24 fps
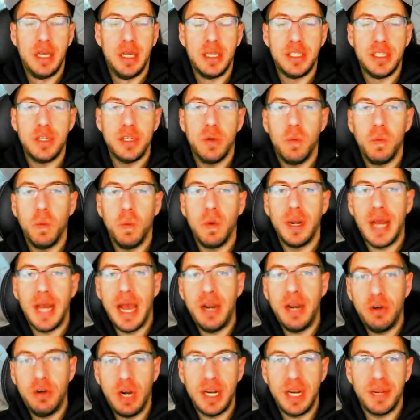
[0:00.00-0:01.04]
So what
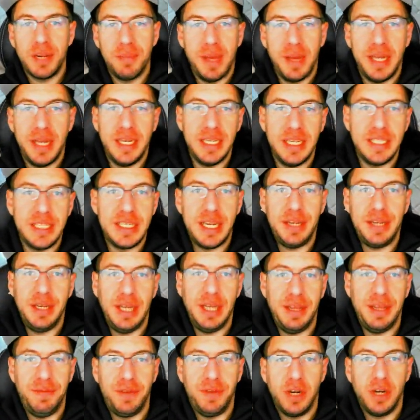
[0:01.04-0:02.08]
I recommend is
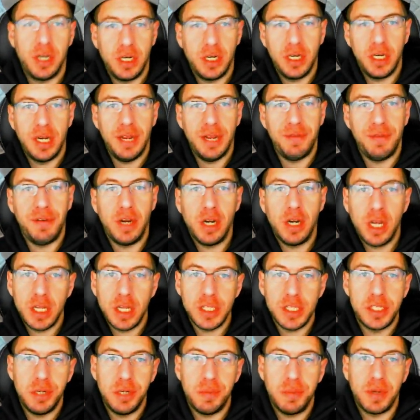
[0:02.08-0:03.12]
if you're
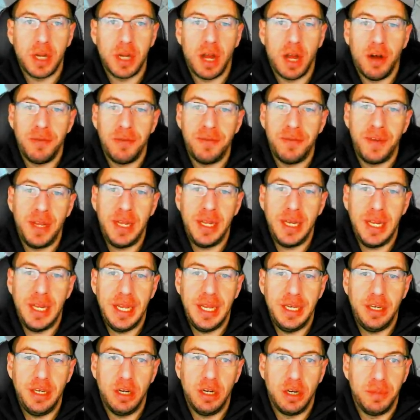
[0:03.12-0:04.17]
not super confident
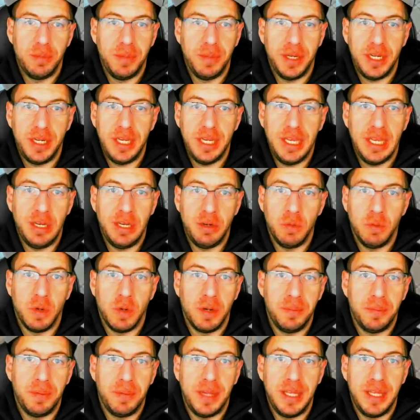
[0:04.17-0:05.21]
in your ability and you
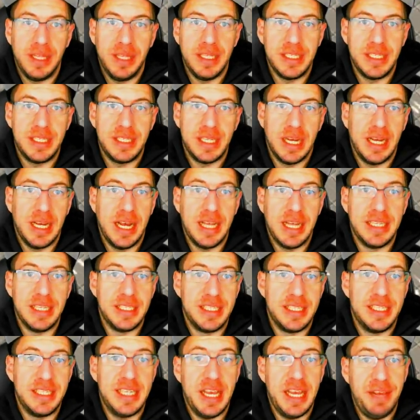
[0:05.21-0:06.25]
want to play this
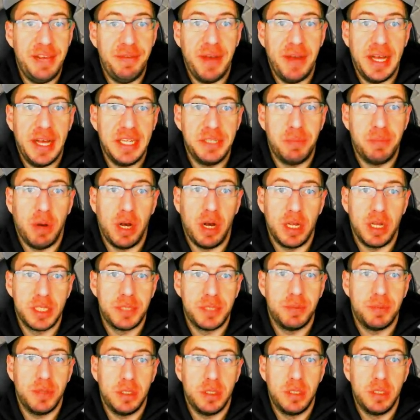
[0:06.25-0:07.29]
as safe as
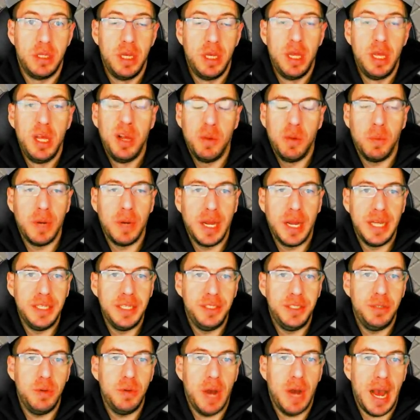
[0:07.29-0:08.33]
possible, what I
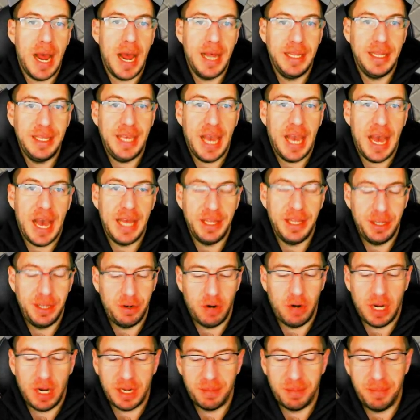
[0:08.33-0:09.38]
do highly
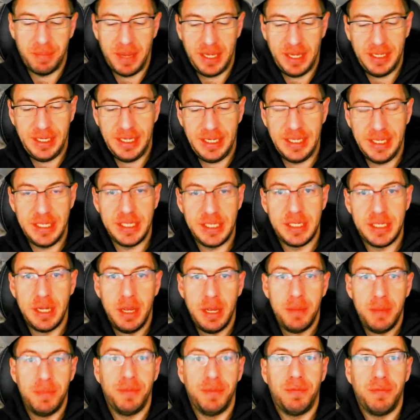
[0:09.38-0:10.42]
recommend is
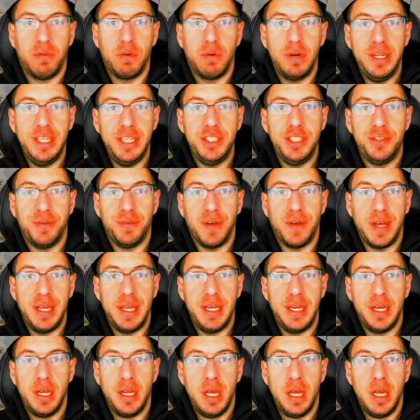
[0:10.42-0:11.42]
before each fight,